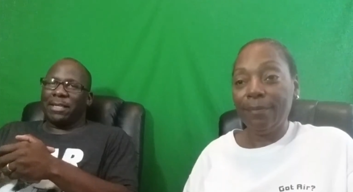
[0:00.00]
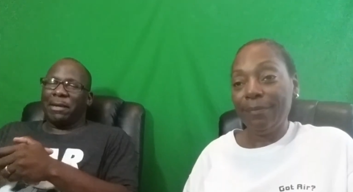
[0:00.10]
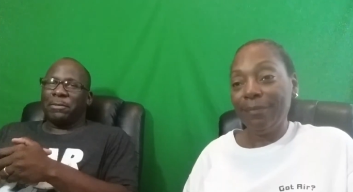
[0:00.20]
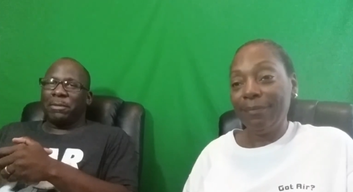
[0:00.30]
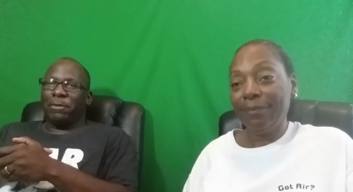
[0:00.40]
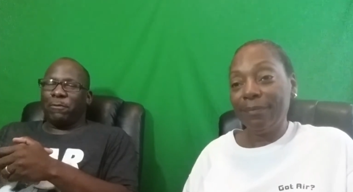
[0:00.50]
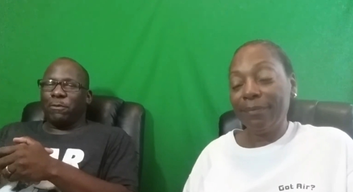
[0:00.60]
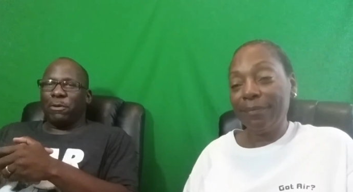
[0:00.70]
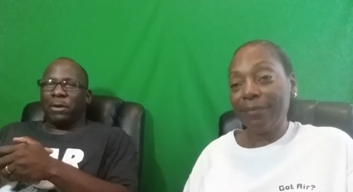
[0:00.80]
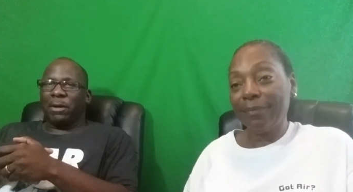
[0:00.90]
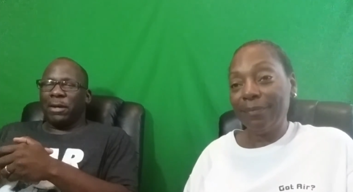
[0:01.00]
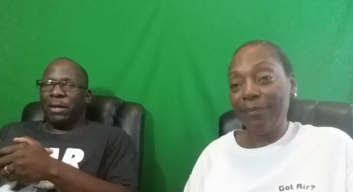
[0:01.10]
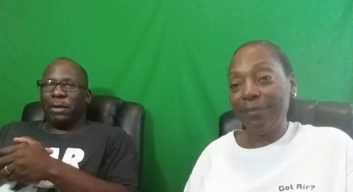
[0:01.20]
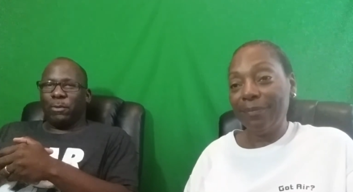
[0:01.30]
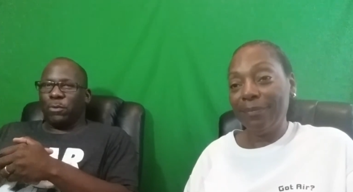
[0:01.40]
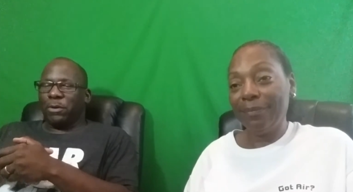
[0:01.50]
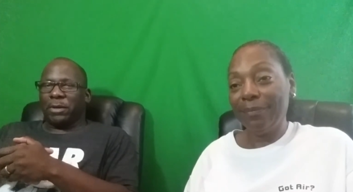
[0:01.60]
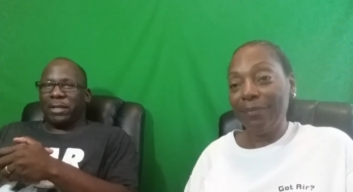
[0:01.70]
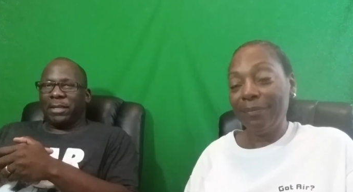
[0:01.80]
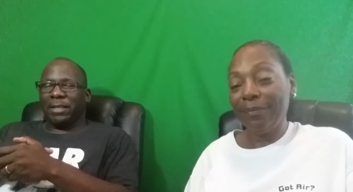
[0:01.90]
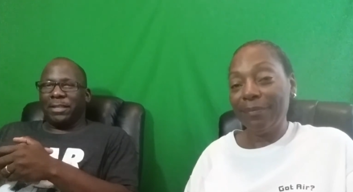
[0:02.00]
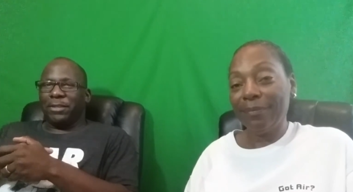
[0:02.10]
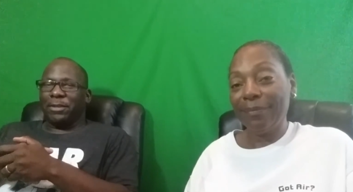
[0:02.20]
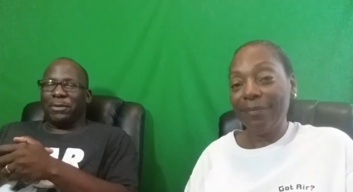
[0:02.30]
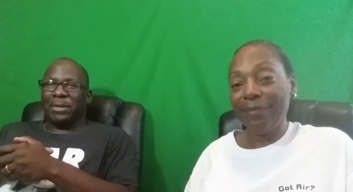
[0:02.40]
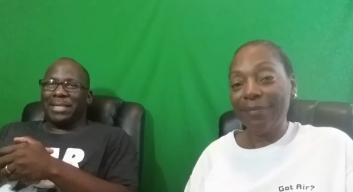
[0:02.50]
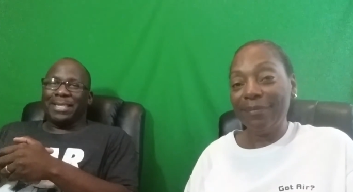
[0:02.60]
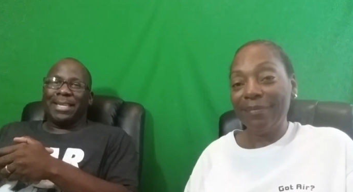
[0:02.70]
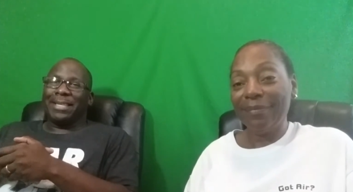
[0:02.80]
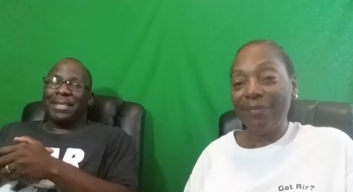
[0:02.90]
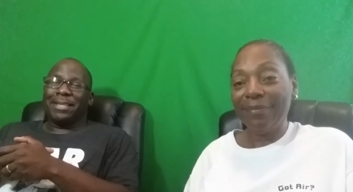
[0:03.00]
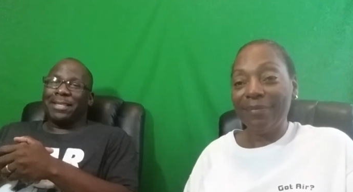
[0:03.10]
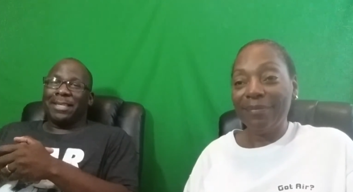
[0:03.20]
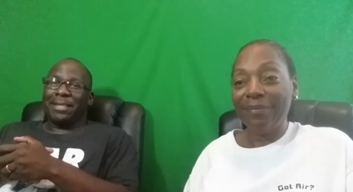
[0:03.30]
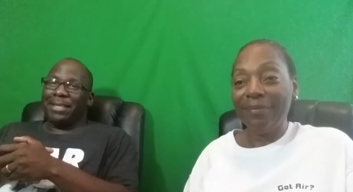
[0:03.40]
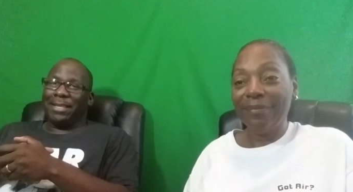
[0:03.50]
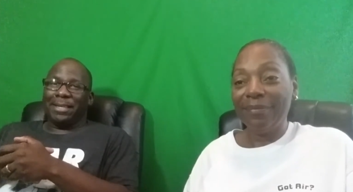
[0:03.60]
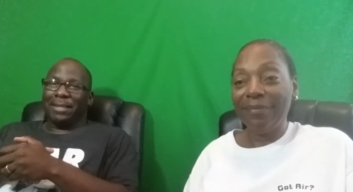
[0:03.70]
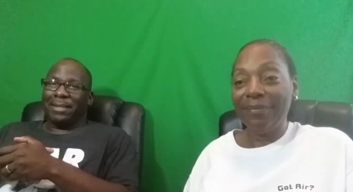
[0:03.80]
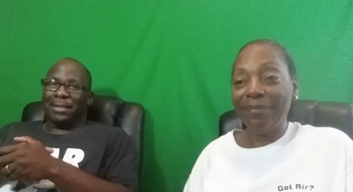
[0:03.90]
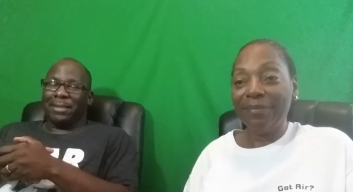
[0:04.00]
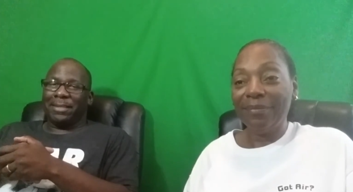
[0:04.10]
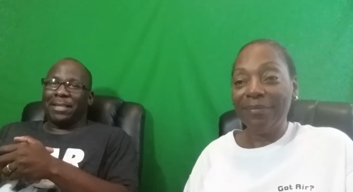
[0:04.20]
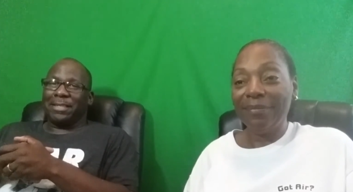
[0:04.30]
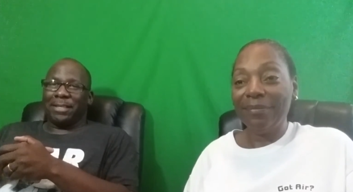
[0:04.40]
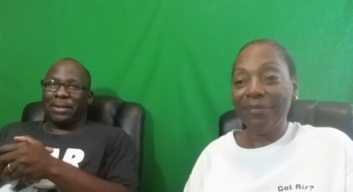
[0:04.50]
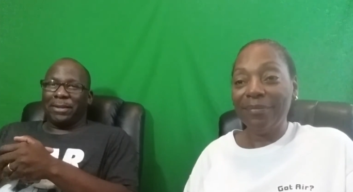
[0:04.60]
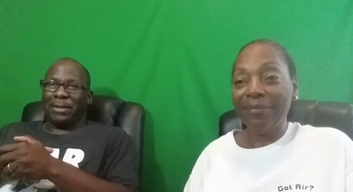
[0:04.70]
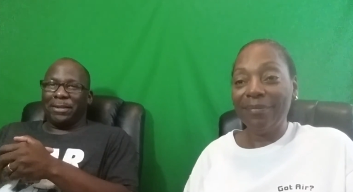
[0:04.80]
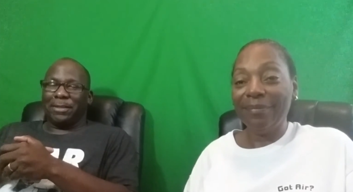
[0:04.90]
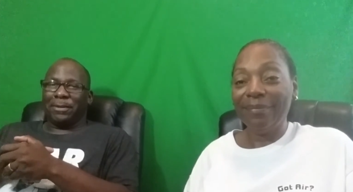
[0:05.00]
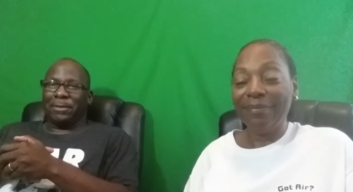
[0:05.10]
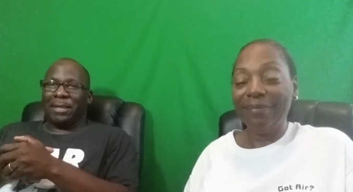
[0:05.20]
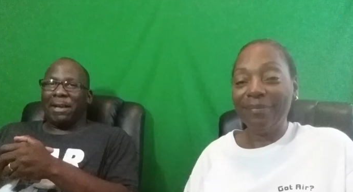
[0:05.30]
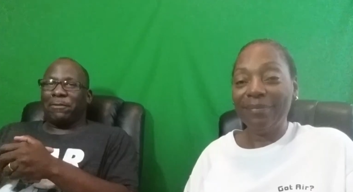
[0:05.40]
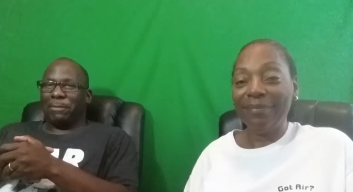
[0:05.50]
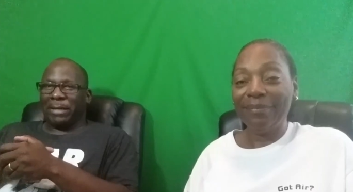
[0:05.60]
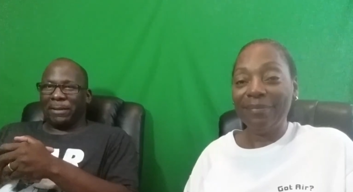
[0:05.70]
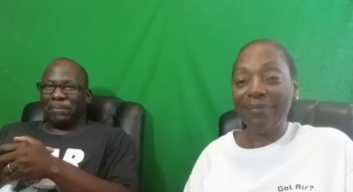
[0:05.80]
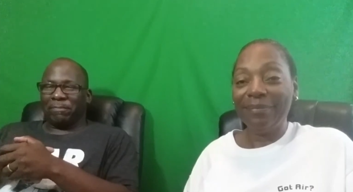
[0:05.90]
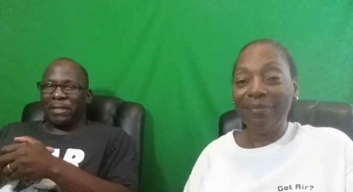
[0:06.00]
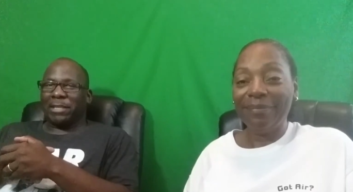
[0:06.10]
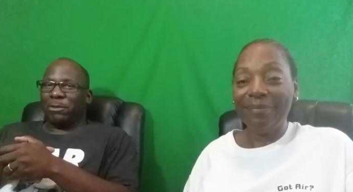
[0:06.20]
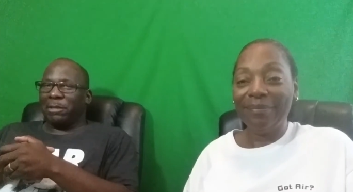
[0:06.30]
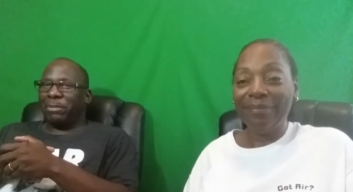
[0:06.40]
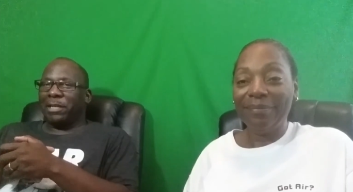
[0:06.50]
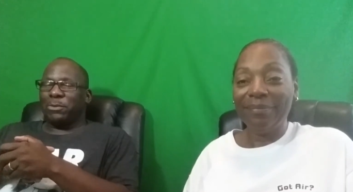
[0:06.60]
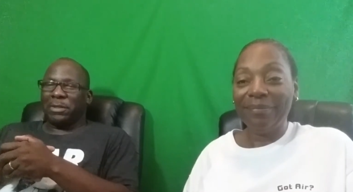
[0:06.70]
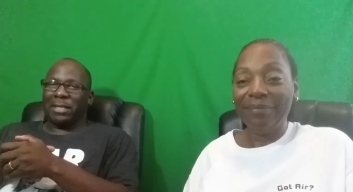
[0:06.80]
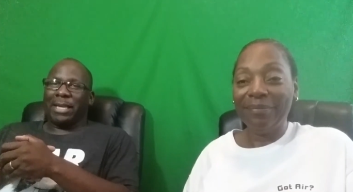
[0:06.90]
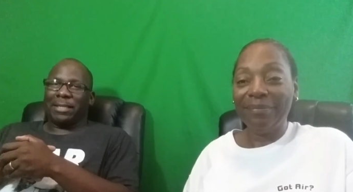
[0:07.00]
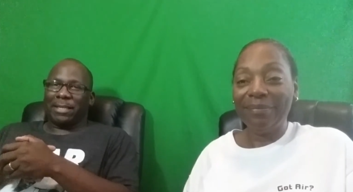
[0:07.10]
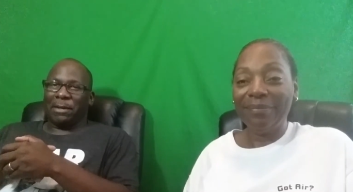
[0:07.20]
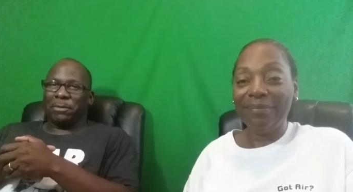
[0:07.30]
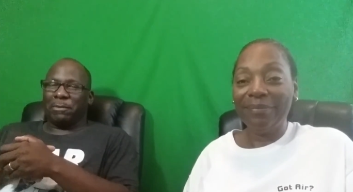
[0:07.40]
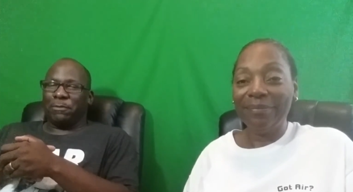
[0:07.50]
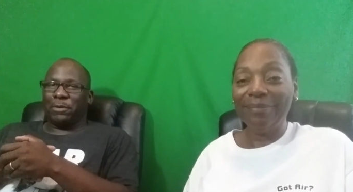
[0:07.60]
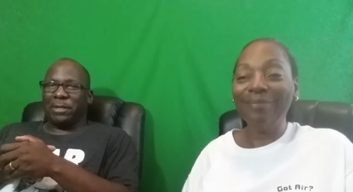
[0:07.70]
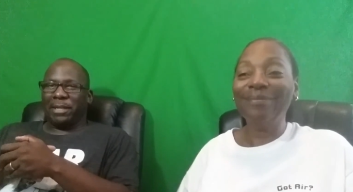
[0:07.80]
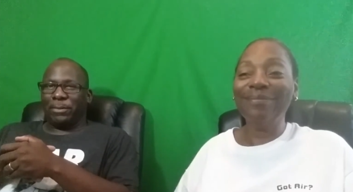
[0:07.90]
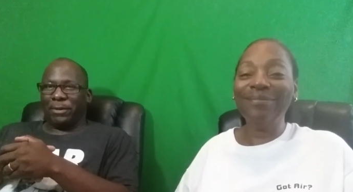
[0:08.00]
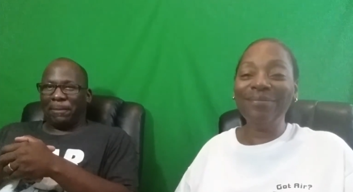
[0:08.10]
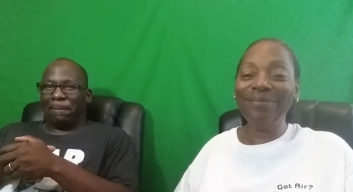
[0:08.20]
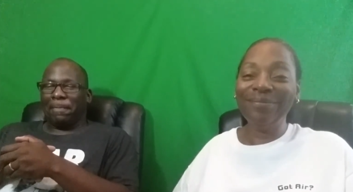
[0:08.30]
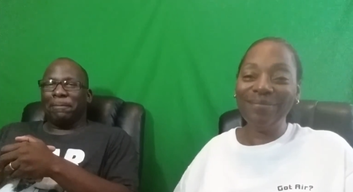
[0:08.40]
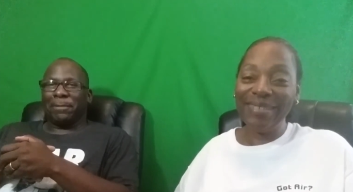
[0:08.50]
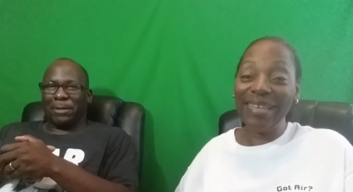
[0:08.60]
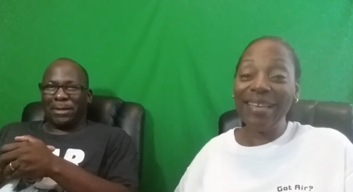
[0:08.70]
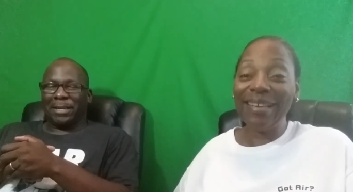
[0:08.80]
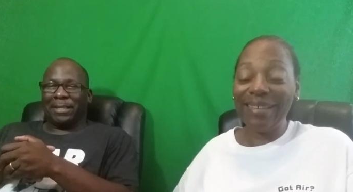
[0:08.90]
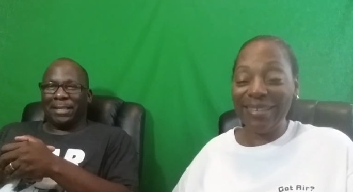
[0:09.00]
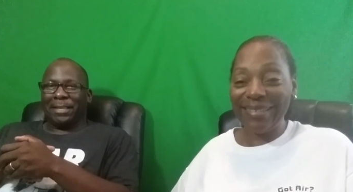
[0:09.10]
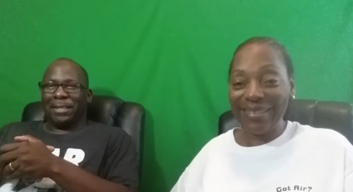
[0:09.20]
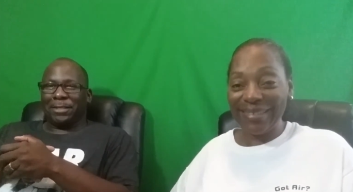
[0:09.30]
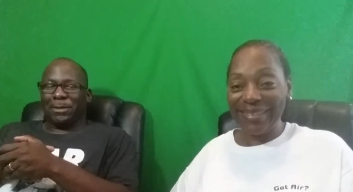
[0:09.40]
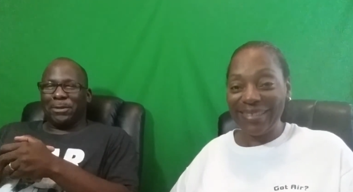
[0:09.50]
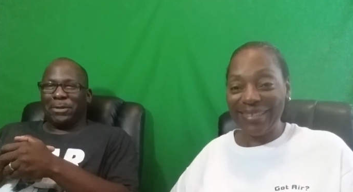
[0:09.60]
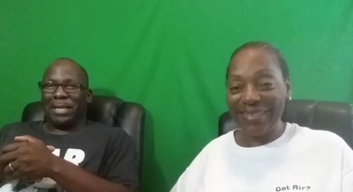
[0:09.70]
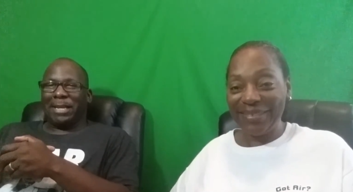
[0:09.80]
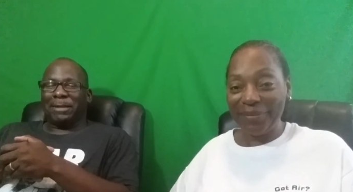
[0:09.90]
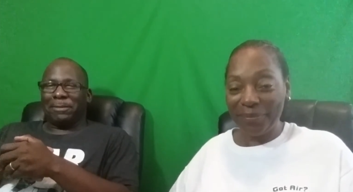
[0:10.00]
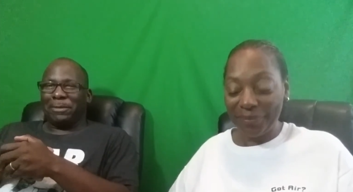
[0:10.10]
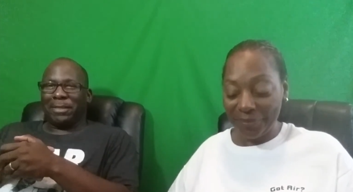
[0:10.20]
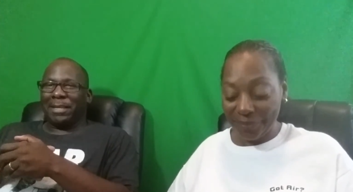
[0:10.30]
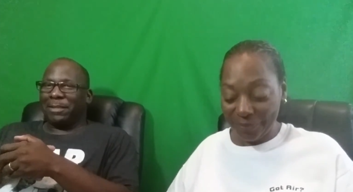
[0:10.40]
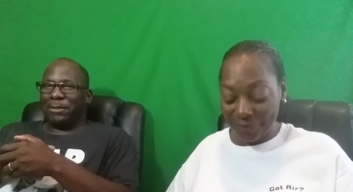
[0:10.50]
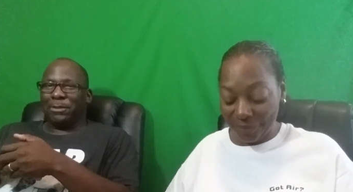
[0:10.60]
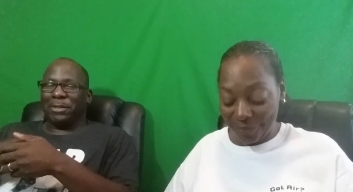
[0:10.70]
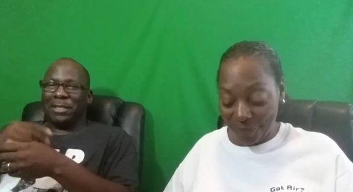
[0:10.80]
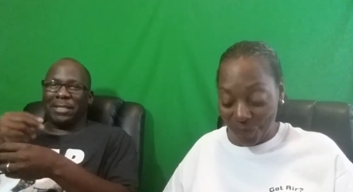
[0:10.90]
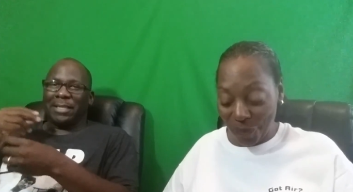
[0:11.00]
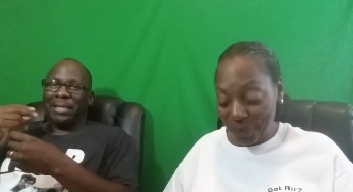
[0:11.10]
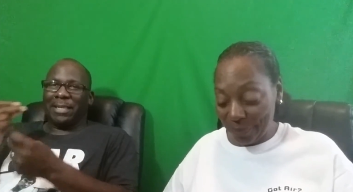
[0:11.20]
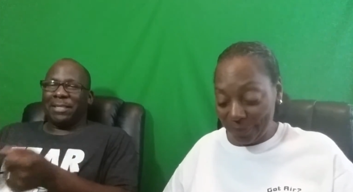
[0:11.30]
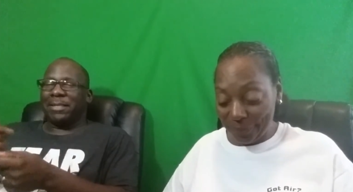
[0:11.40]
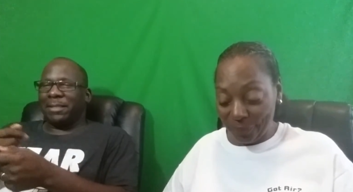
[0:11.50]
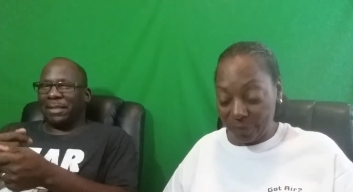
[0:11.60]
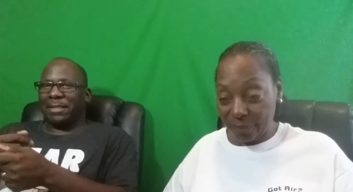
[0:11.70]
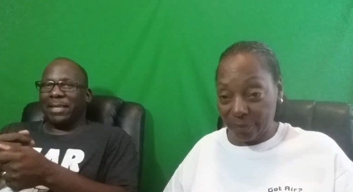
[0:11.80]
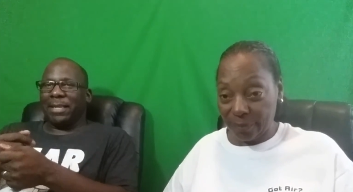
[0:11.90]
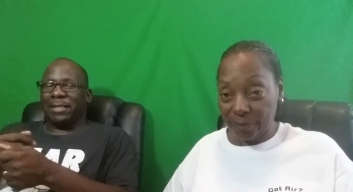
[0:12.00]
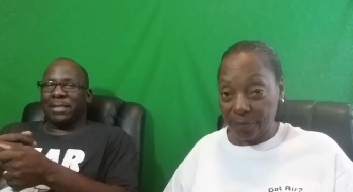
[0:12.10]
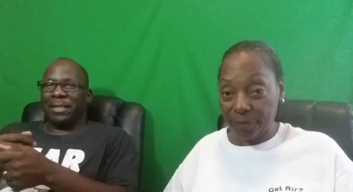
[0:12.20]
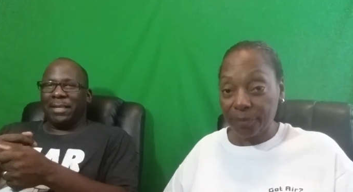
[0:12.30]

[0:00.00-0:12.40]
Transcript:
Speaker 1: comes before work, you know, is in the the uh, the dictionary, you know, the alphabet. That's the only place where S comes before W. Mm-hmm, mm-hmm yeah. So you can't think you're going to just get instant success